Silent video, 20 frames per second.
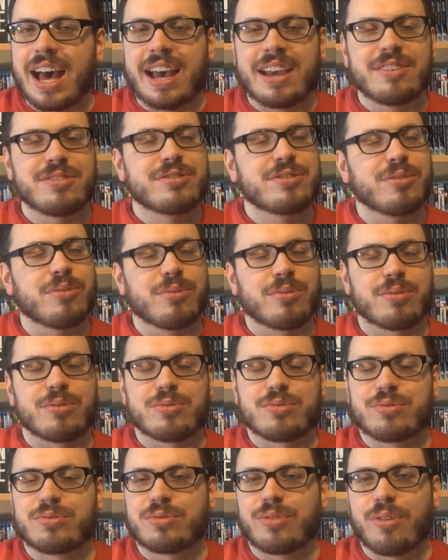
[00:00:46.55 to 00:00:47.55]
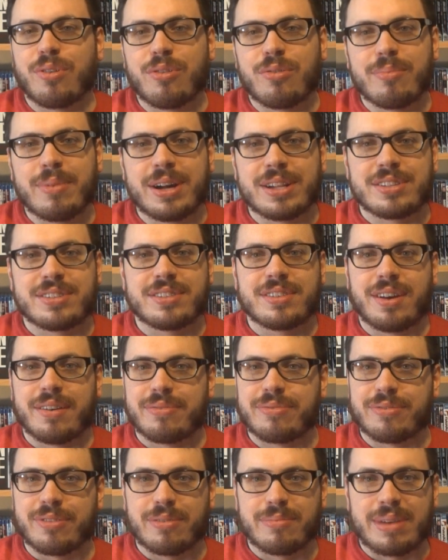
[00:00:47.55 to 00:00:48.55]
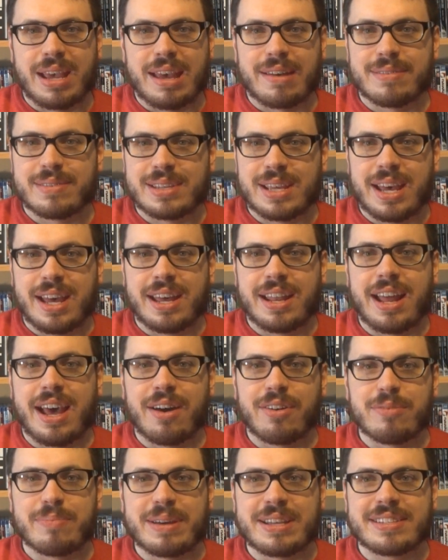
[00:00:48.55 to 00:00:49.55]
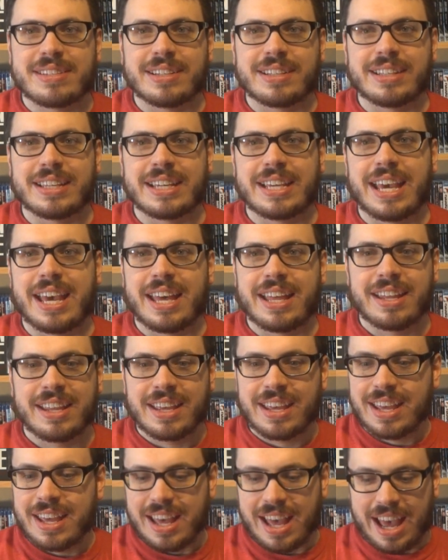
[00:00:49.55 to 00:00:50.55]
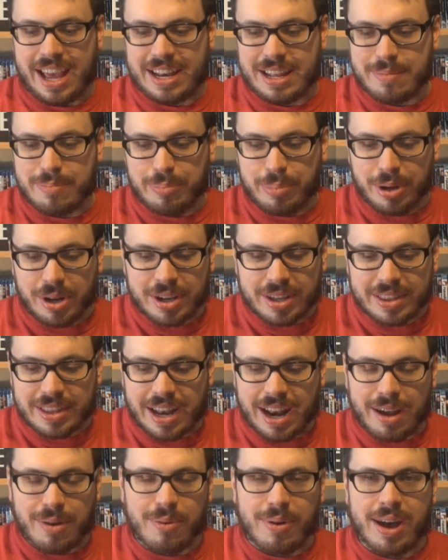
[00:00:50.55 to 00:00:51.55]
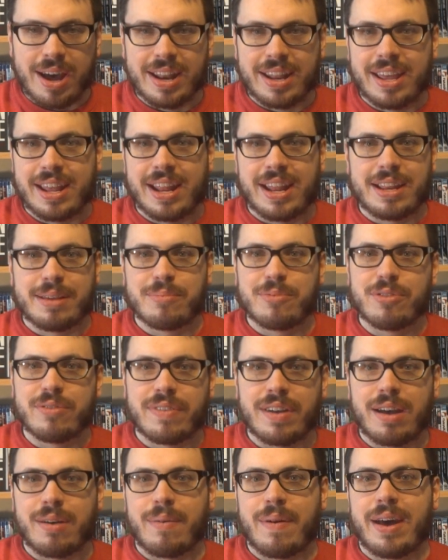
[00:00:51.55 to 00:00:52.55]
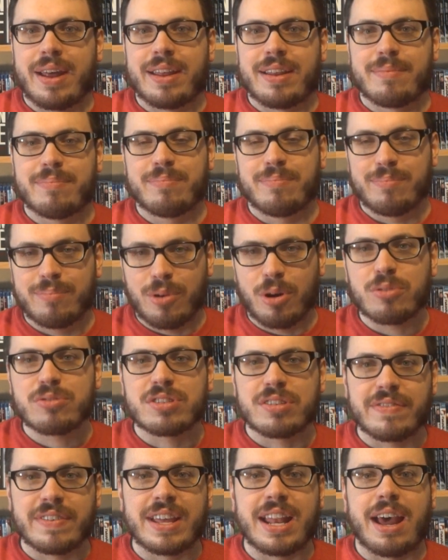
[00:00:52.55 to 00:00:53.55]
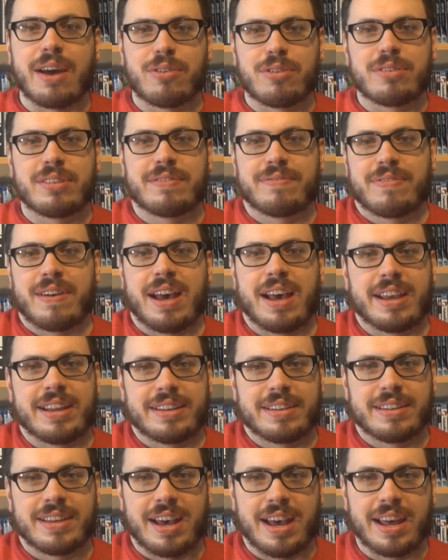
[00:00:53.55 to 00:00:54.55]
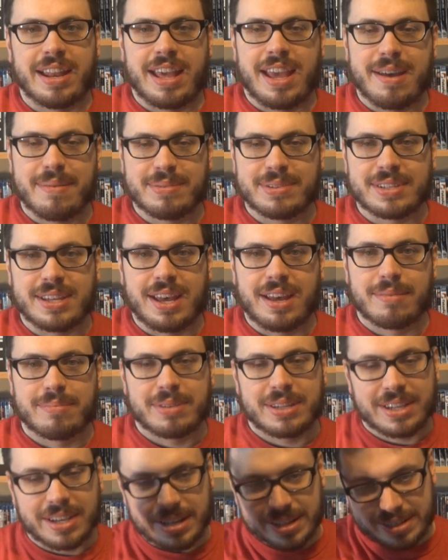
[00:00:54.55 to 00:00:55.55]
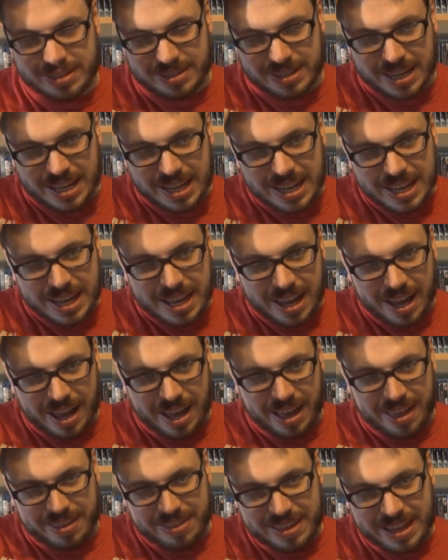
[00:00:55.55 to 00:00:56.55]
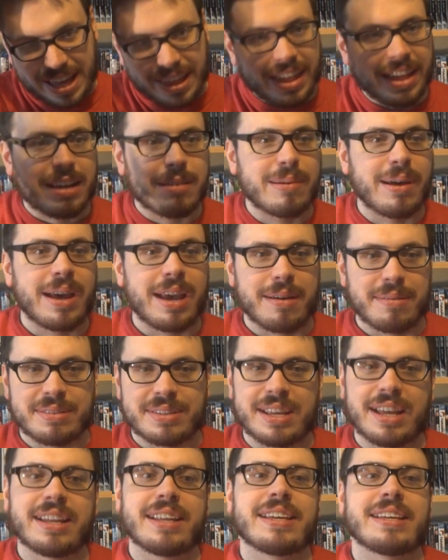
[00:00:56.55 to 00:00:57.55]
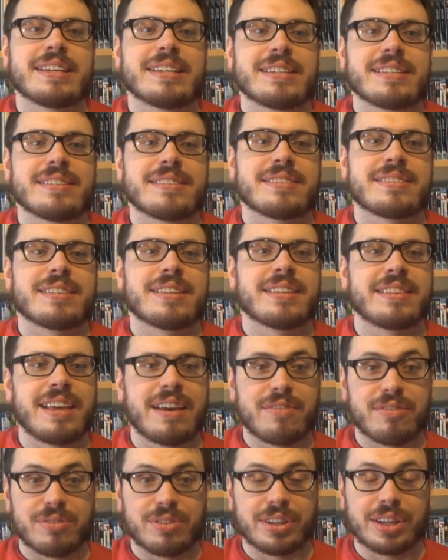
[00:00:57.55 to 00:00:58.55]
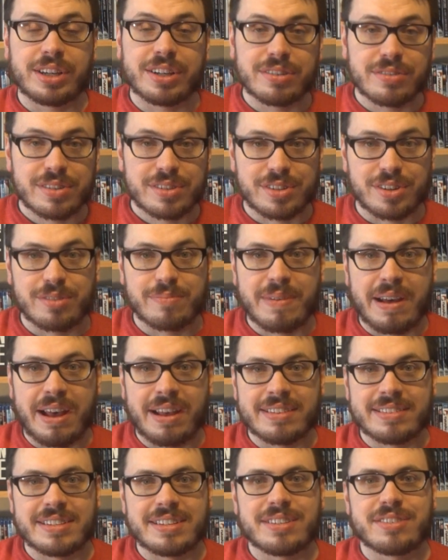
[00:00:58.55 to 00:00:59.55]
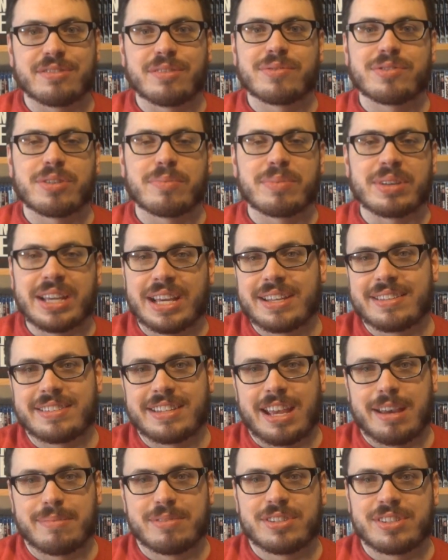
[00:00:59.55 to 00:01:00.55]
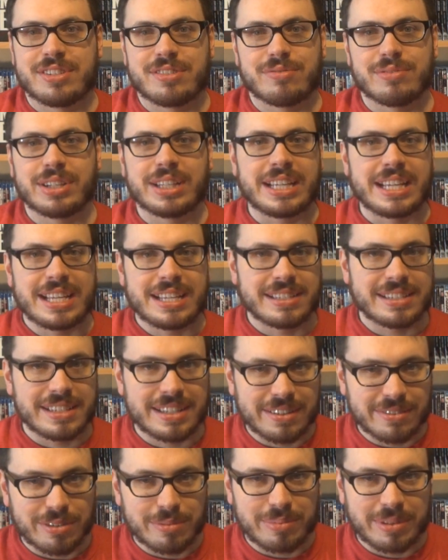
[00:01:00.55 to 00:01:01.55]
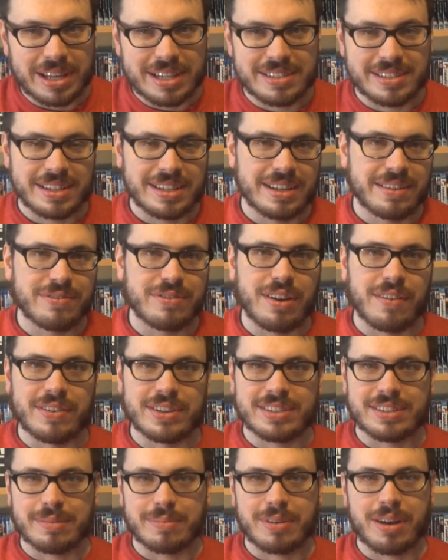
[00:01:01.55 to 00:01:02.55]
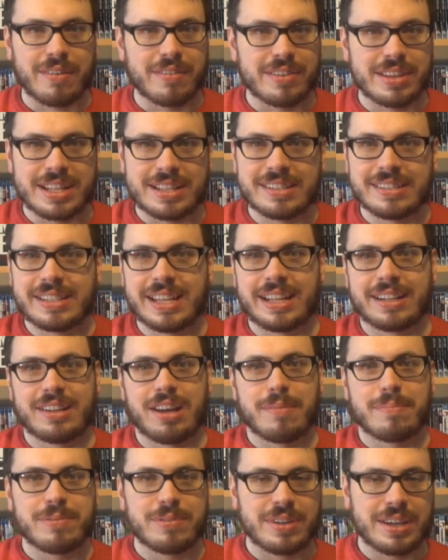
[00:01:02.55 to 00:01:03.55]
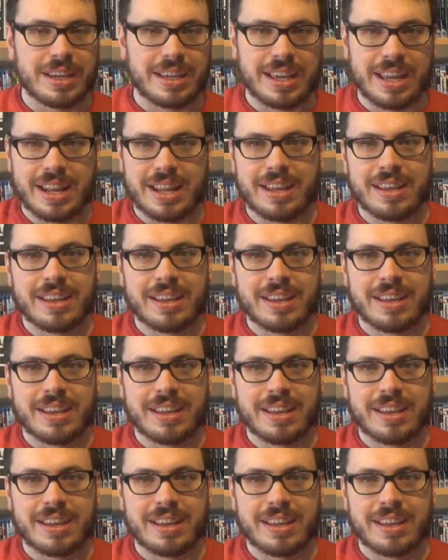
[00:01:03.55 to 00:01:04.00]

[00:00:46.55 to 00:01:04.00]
I used to order so much stuff from Amazon. I would basically get any book that I wanted, any movie I wanted. Most of it I would find on Amazon because the thing I like about Amazon is they have a really good return policy. So if something is damaged, it's really easy to replace it. If you have a slipcover that's dinged up, you can get